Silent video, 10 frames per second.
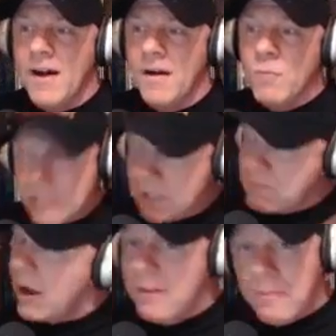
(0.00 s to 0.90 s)
which is
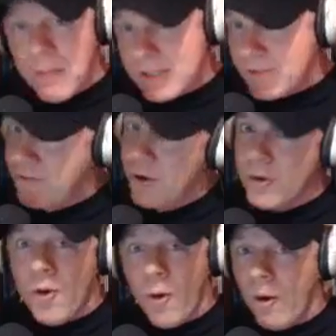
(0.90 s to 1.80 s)
probably the best food
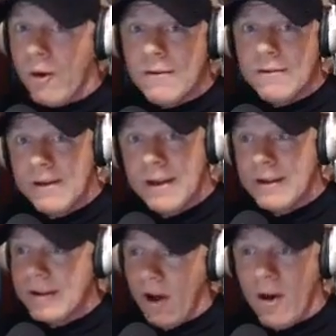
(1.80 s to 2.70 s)
court
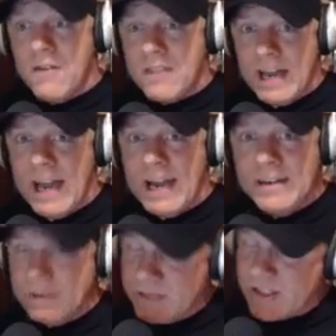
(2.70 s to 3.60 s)
in all the
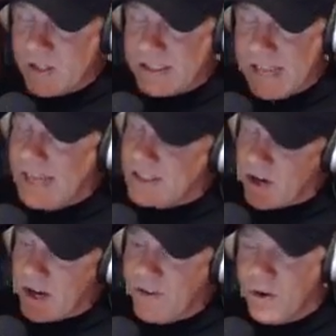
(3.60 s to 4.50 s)
land. I'm just going to say it's a
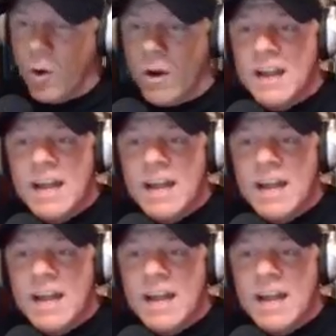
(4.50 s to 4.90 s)
great food court.